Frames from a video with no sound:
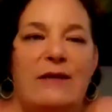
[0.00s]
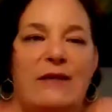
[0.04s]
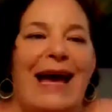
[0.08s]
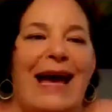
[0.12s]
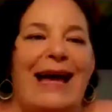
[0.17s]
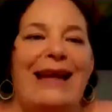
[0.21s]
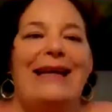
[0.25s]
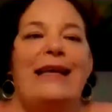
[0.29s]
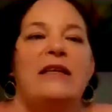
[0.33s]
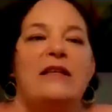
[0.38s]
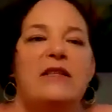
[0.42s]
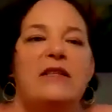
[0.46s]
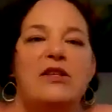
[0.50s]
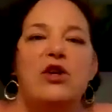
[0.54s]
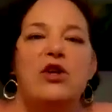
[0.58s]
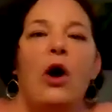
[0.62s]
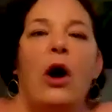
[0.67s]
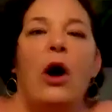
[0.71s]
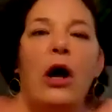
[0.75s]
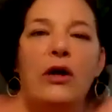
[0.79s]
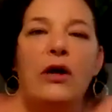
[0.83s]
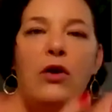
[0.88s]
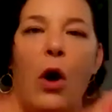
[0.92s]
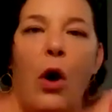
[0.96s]
That is
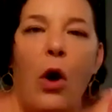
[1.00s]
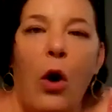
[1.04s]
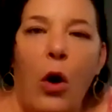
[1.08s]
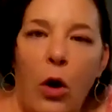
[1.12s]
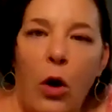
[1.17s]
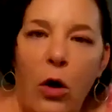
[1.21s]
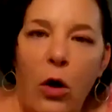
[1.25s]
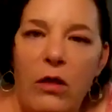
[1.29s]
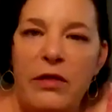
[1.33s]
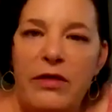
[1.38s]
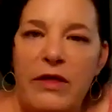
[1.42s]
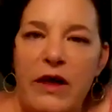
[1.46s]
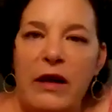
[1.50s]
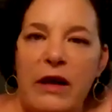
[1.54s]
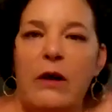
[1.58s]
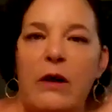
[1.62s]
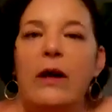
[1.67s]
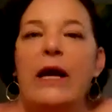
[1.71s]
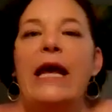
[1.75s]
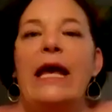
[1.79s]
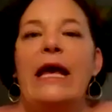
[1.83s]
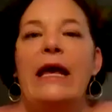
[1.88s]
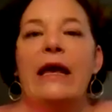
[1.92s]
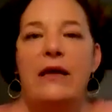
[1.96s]
not all
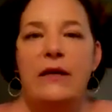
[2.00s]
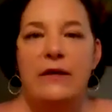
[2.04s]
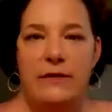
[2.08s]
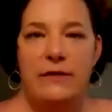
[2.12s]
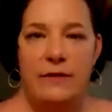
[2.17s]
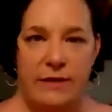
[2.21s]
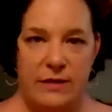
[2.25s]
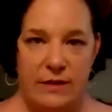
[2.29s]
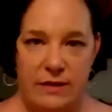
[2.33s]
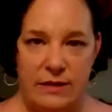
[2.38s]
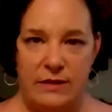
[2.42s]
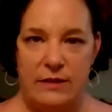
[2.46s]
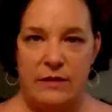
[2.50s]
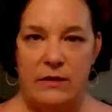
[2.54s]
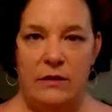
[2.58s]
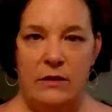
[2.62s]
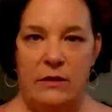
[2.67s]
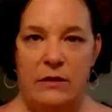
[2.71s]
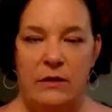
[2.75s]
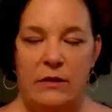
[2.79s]
there is.